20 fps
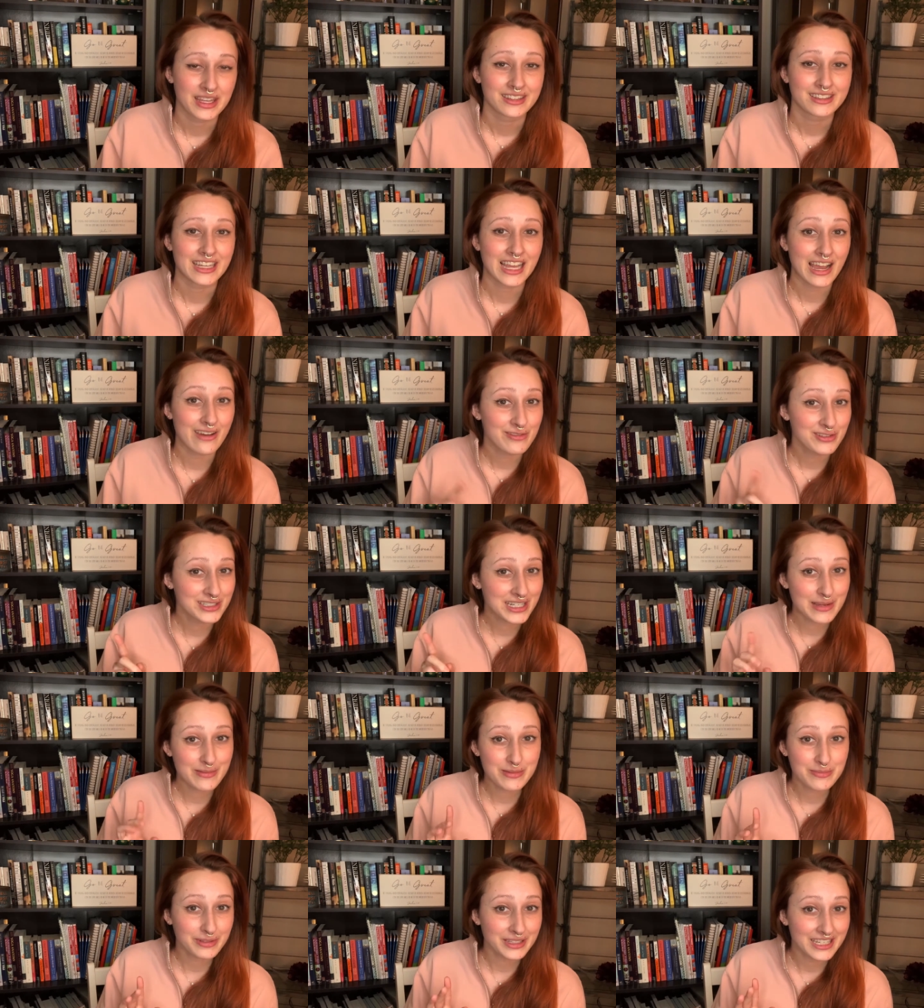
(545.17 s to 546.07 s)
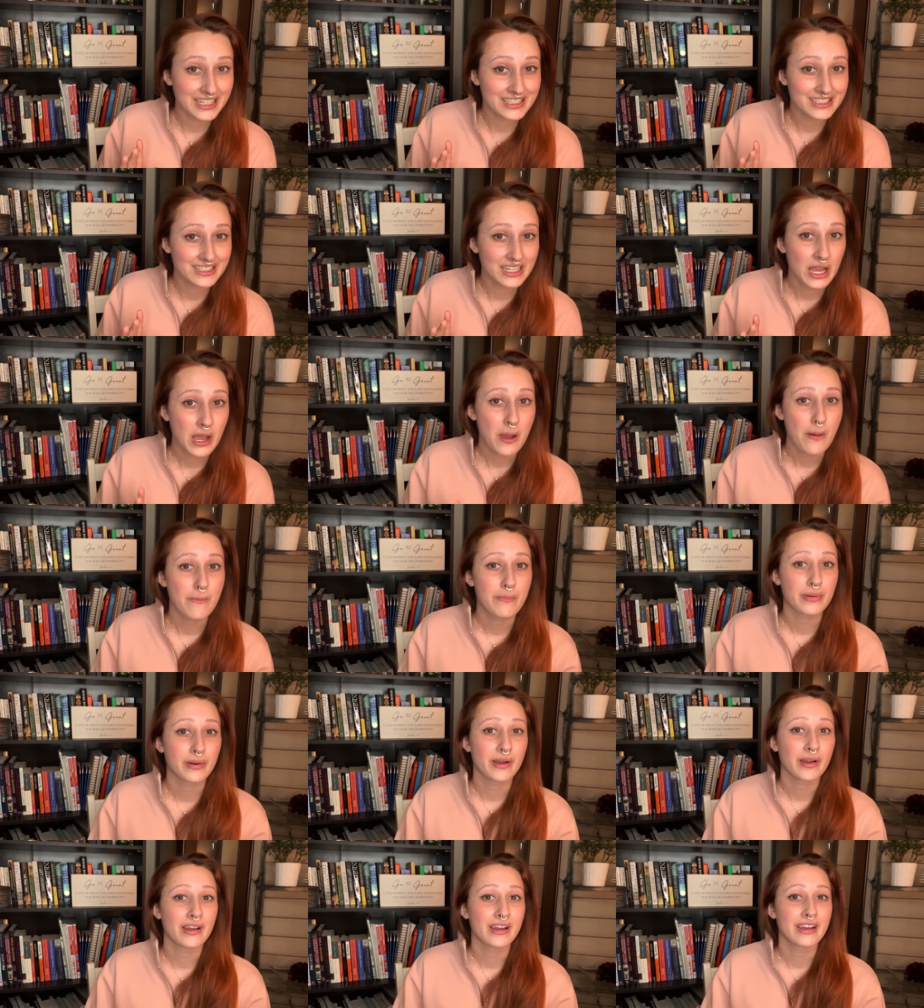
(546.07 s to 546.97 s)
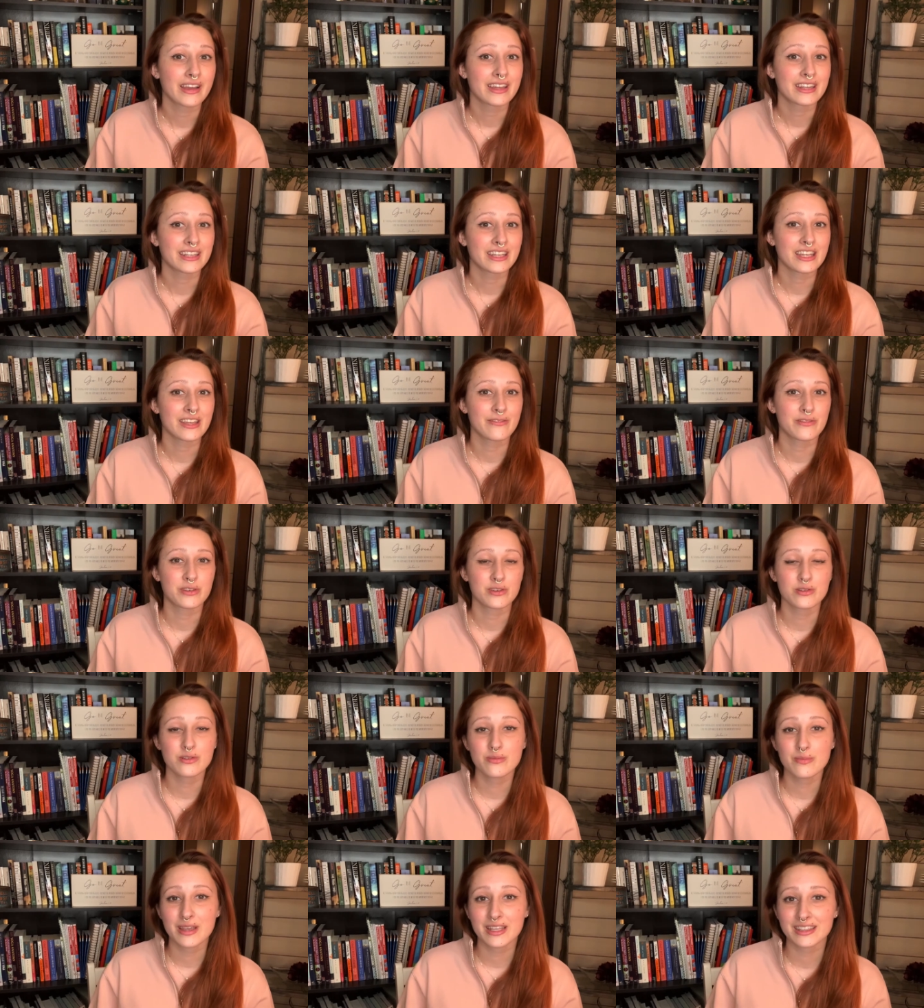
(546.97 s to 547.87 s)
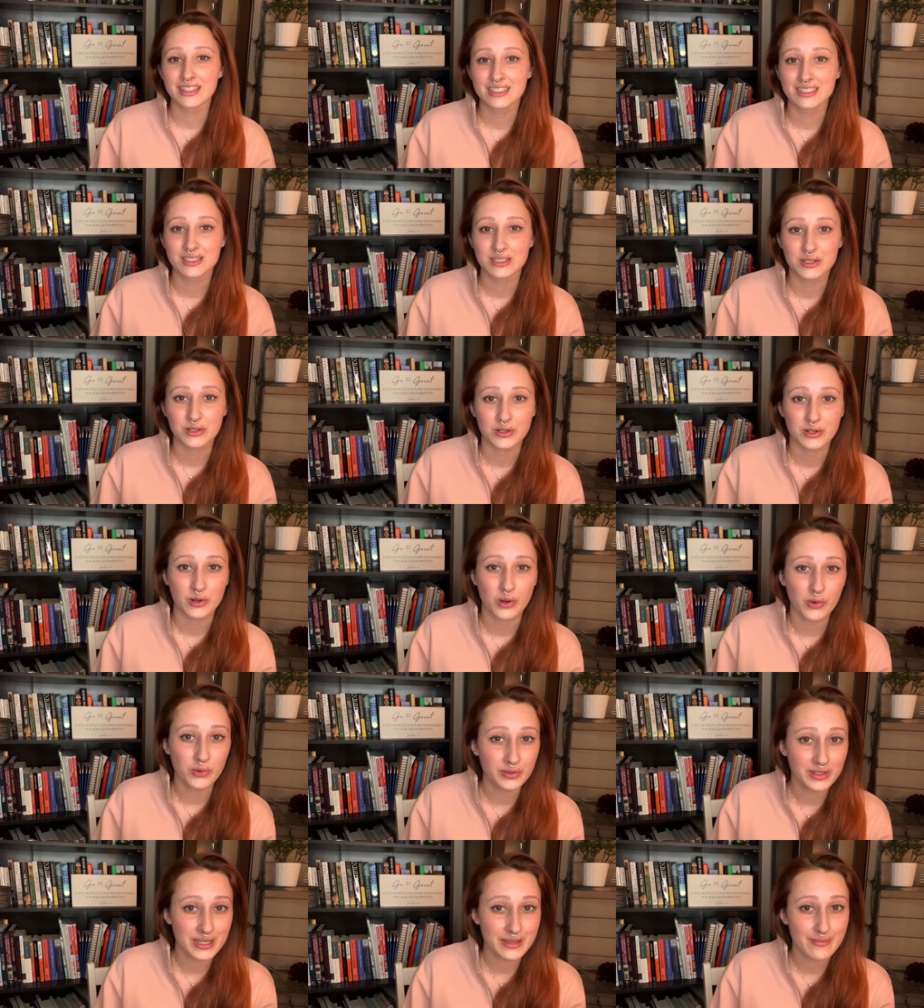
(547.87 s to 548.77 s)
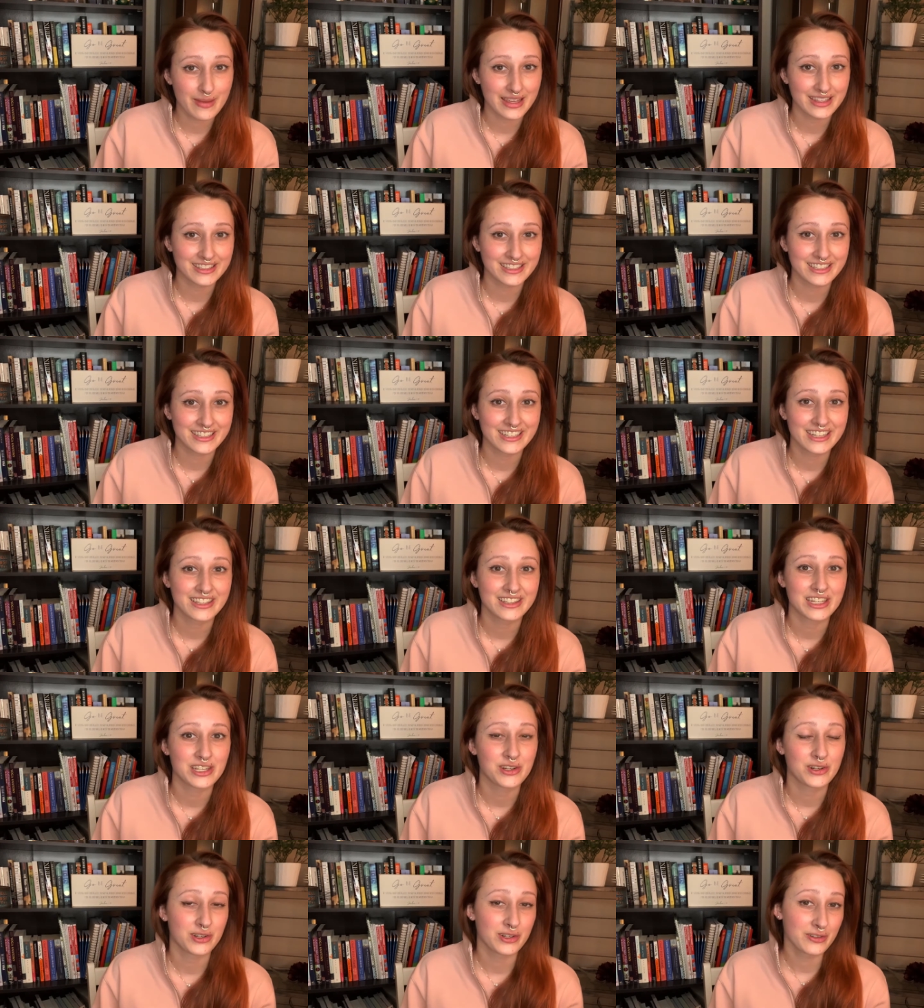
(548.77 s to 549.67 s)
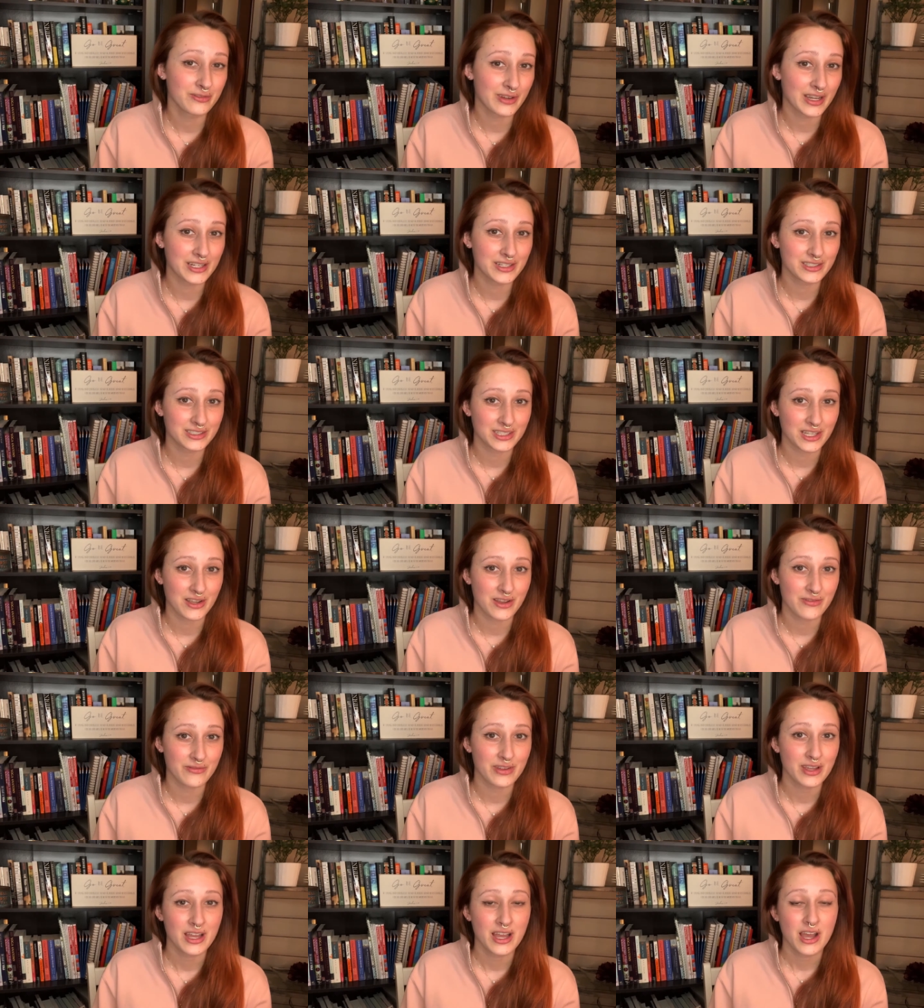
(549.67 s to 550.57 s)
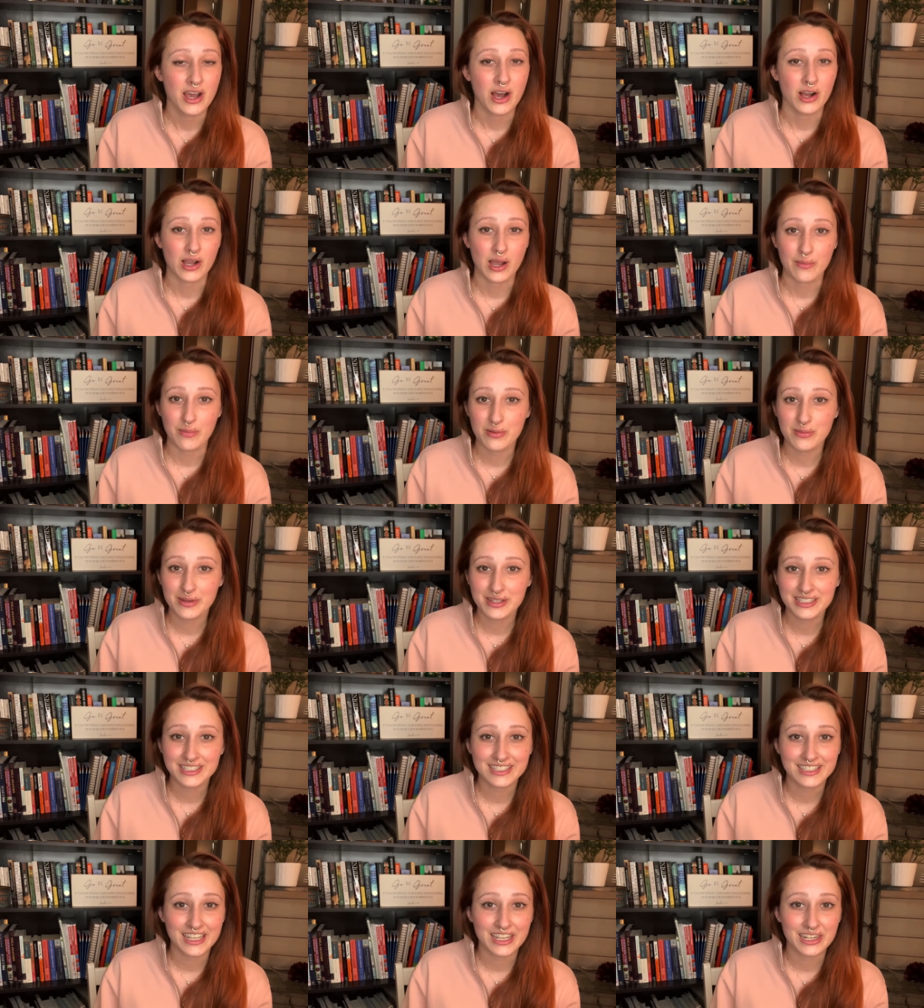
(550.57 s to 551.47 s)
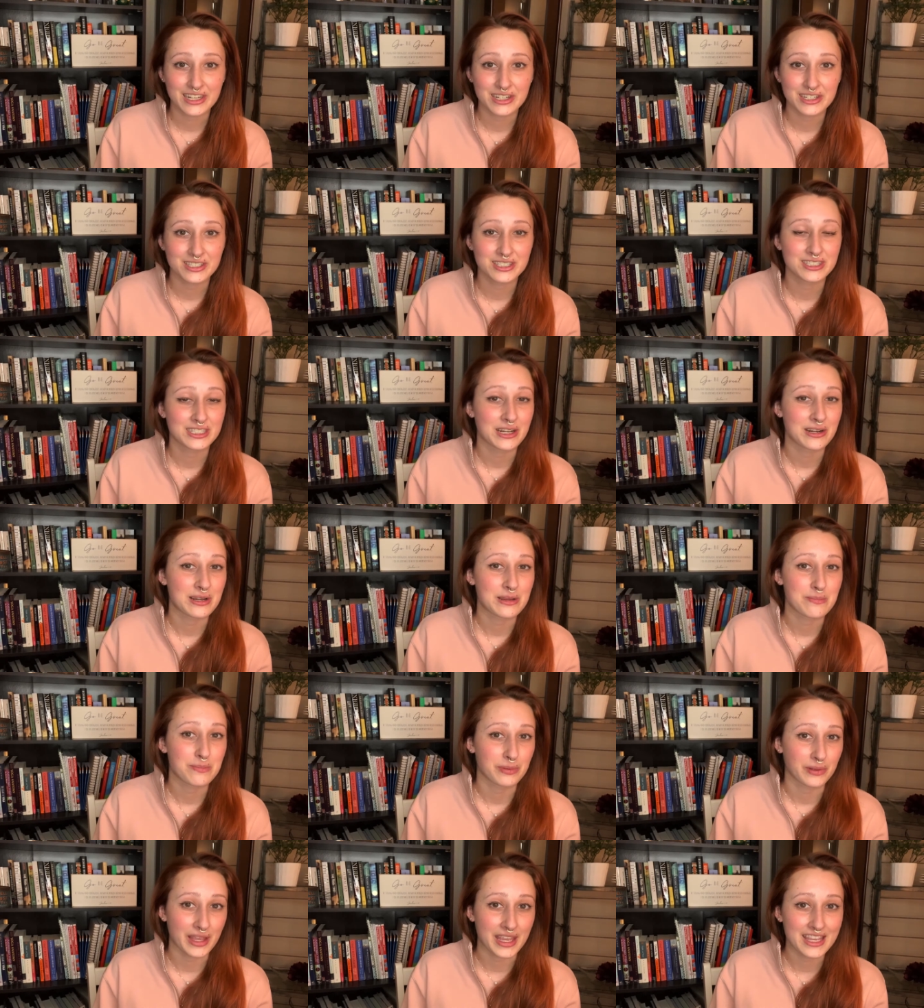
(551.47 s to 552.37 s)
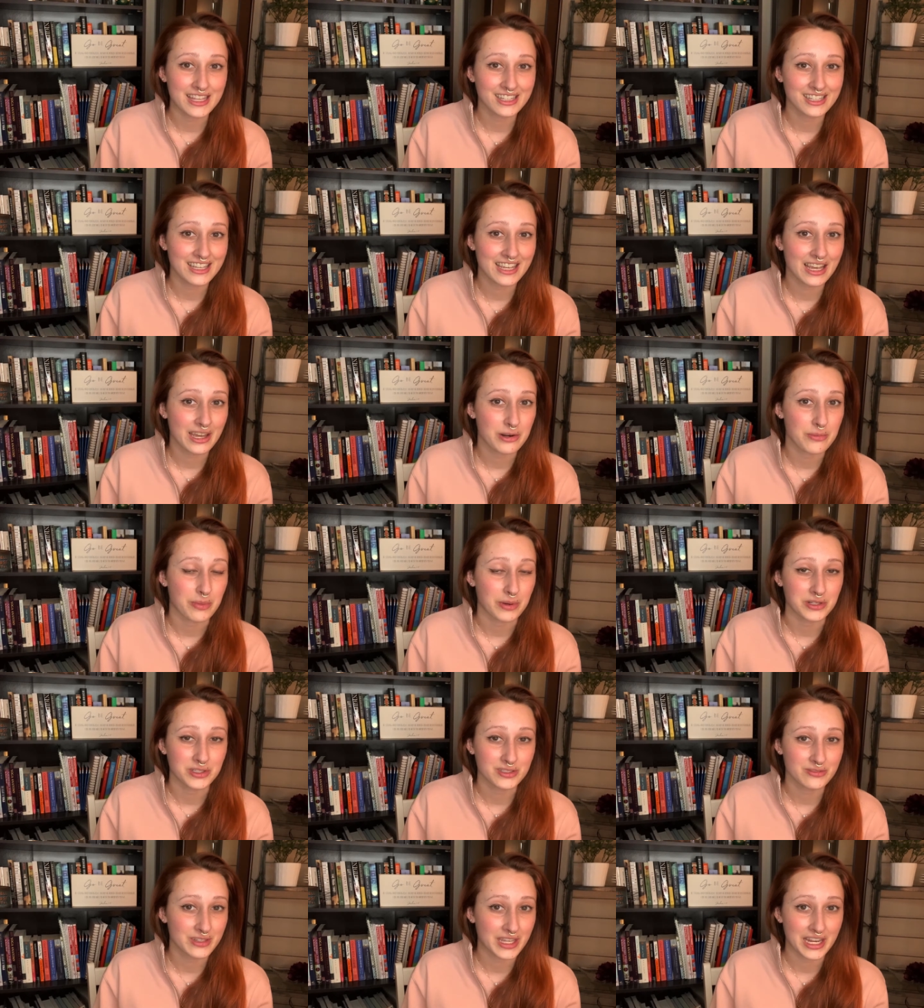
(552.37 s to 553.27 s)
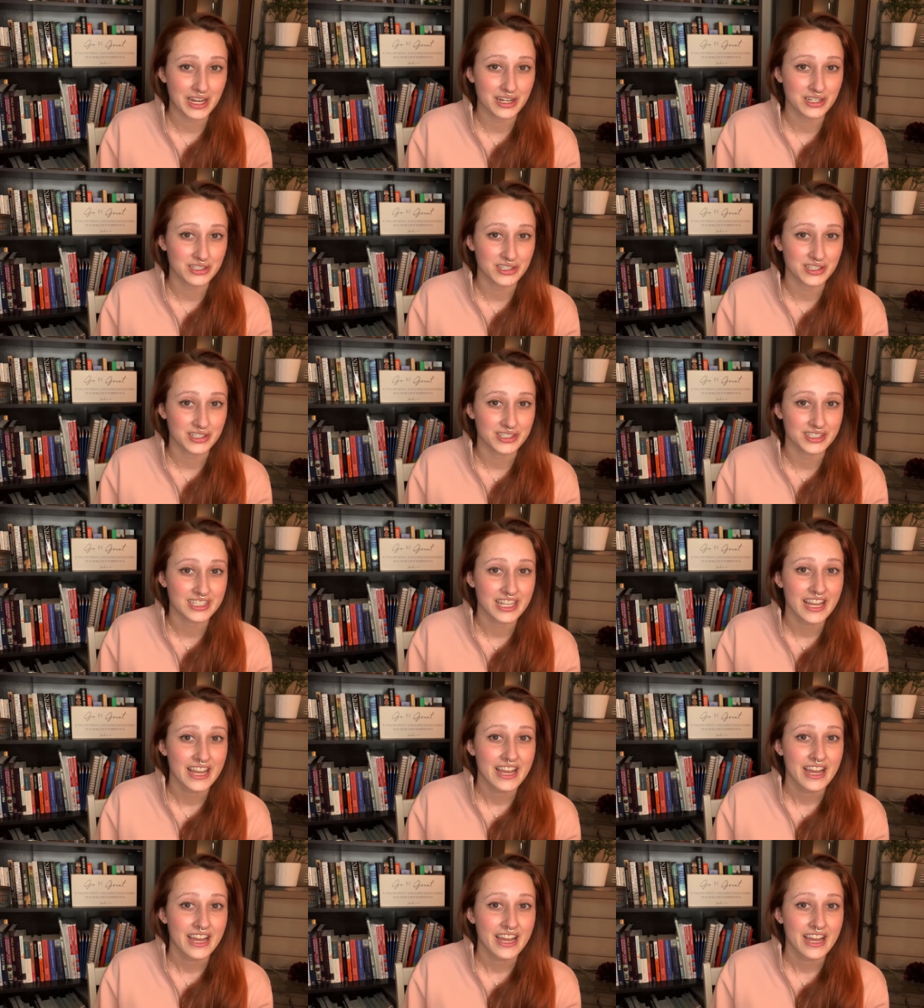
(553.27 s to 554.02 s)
They have their time and place, but if you make this your only method, then you're gonna find yourself a couple months later staring blankly at a bunch of characters,